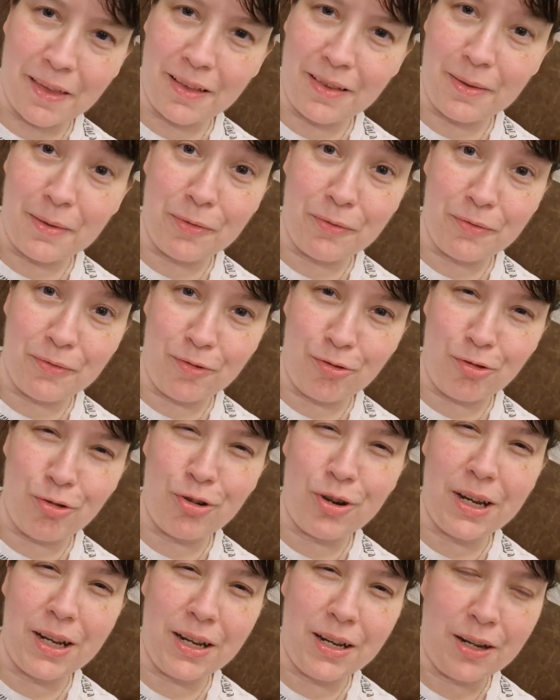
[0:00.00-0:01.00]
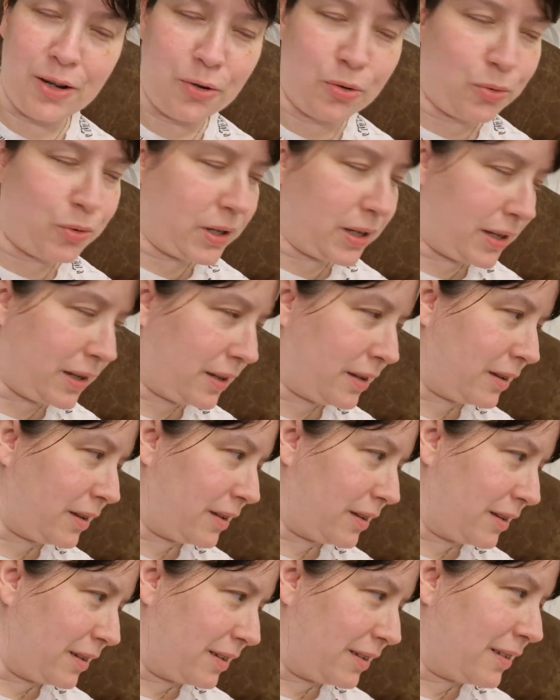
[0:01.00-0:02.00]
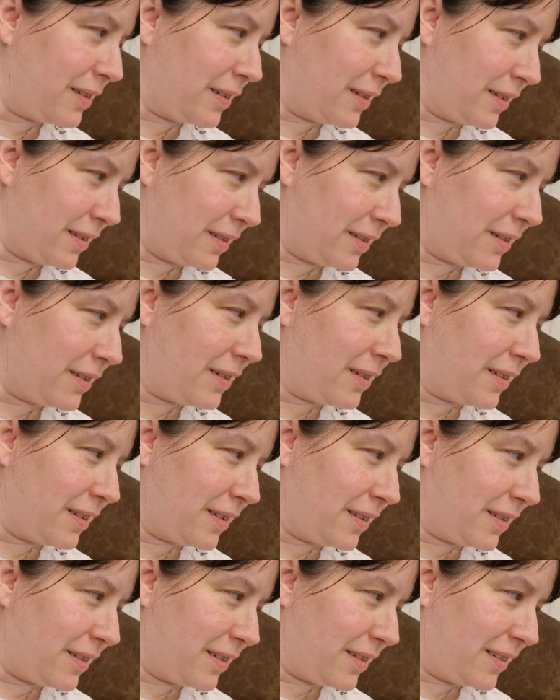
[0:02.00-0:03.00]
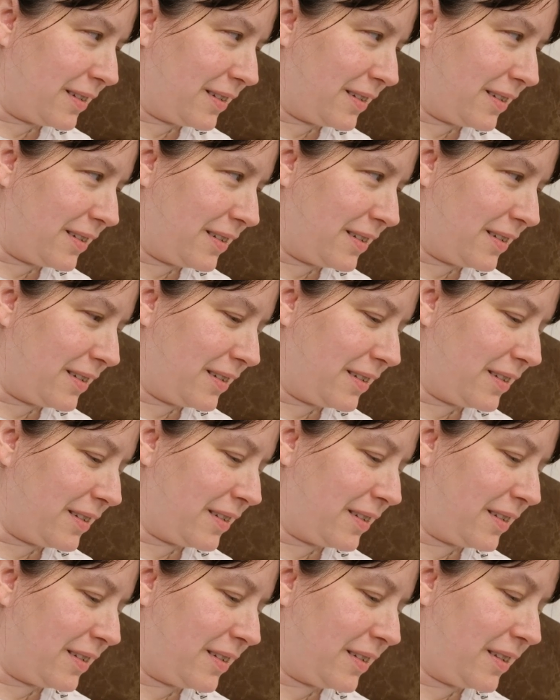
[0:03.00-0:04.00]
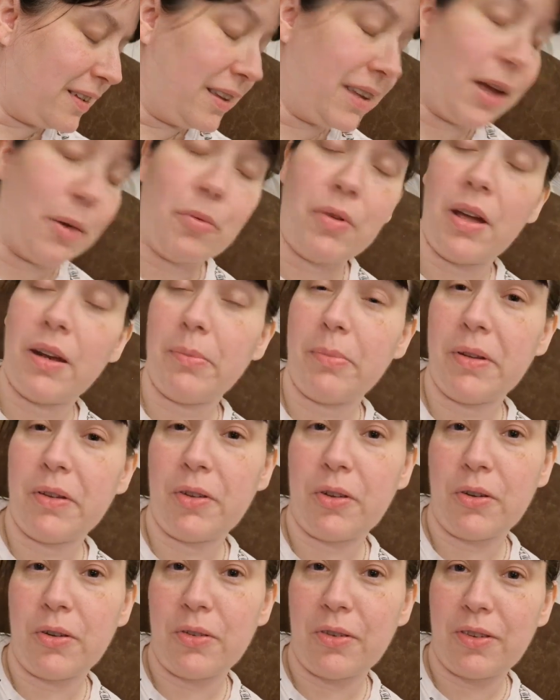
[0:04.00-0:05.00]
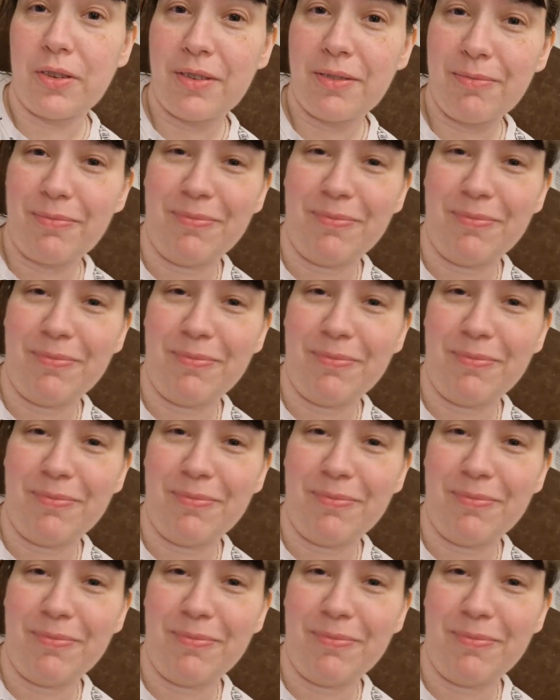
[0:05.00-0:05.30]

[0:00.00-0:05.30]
It's been really naughty. Would you like to tell them why we've been so naughty? Yeah, we had a McDonald's.